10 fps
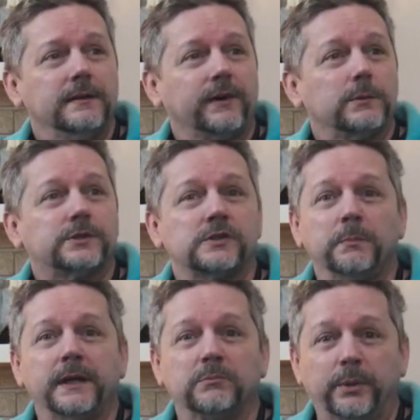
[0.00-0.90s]
if I would just
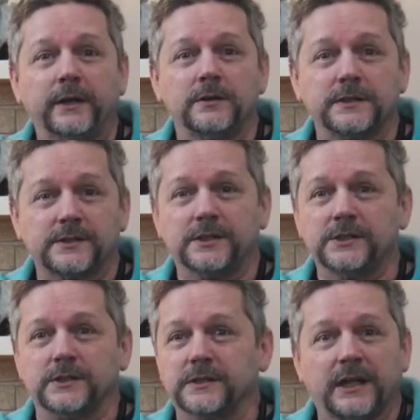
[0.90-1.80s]
make better
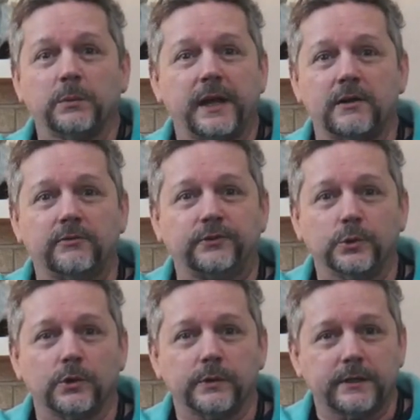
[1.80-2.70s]
decisions, I would have
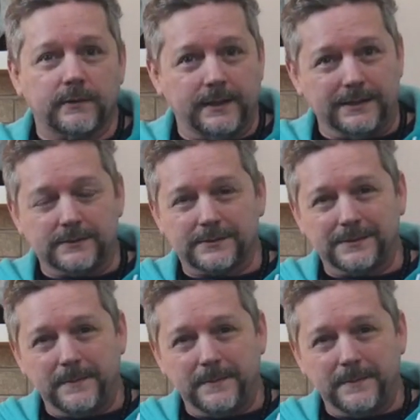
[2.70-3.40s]
fewer regrets.